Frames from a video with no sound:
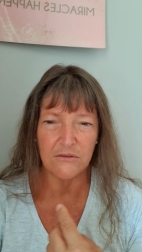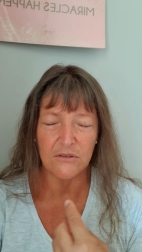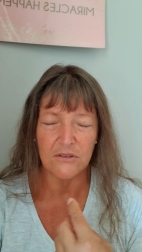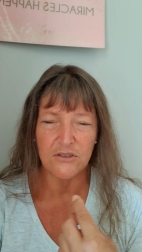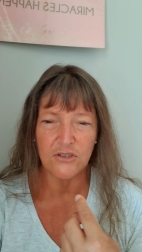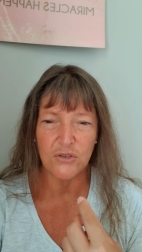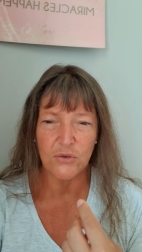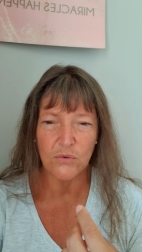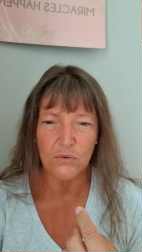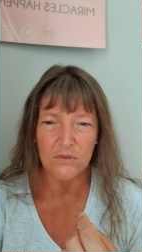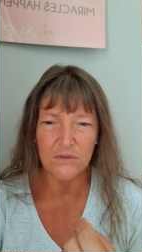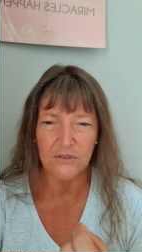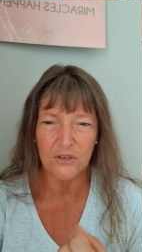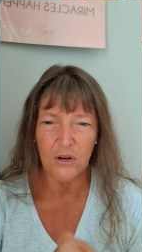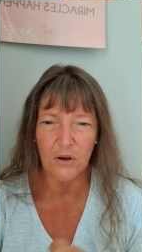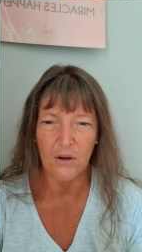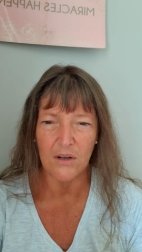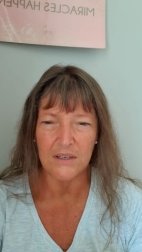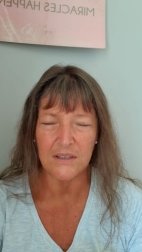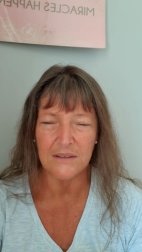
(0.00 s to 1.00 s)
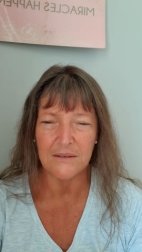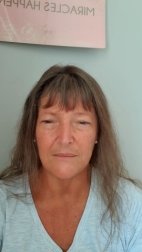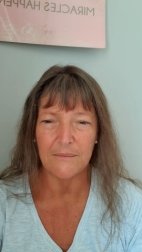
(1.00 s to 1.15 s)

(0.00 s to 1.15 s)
for the children of God.